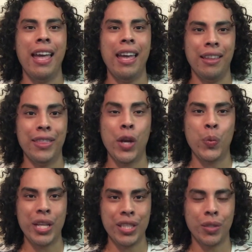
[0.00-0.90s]
And the
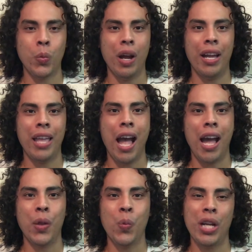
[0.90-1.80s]
reason why
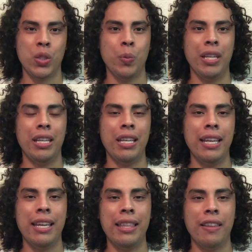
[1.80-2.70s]
I want to be
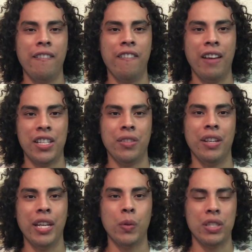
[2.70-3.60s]
in the Fashion
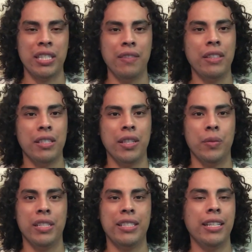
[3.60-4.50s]
Hero TV
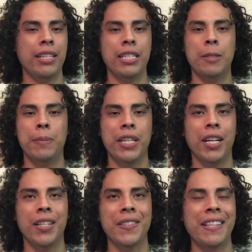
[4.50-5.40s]
series is
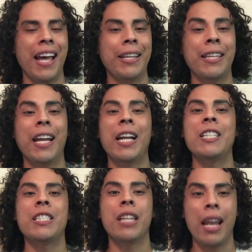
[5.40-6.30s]
because I think I
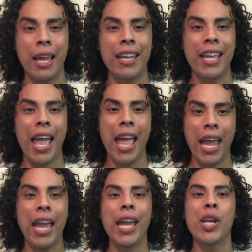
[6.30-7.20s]
can slay
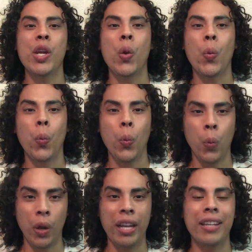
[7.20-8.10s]
and
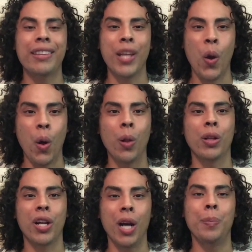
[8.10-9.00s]
win the whole
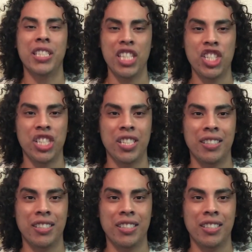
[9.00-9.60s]
competition.